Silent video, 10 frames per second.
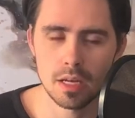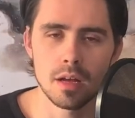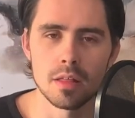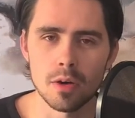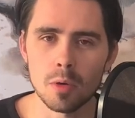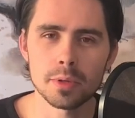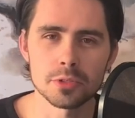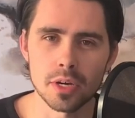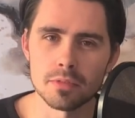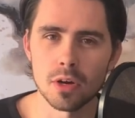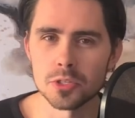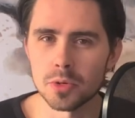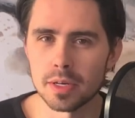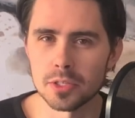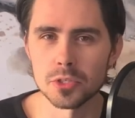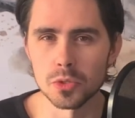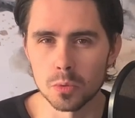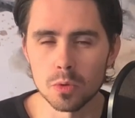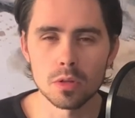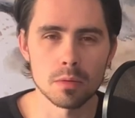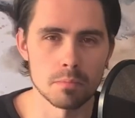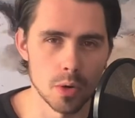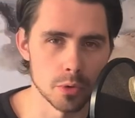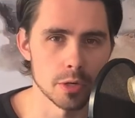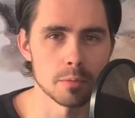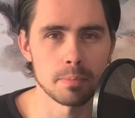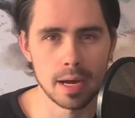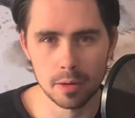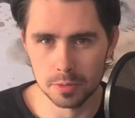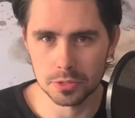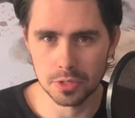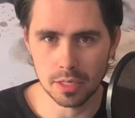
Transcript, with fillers: The all-wheel drive also has a dual motor powertrain.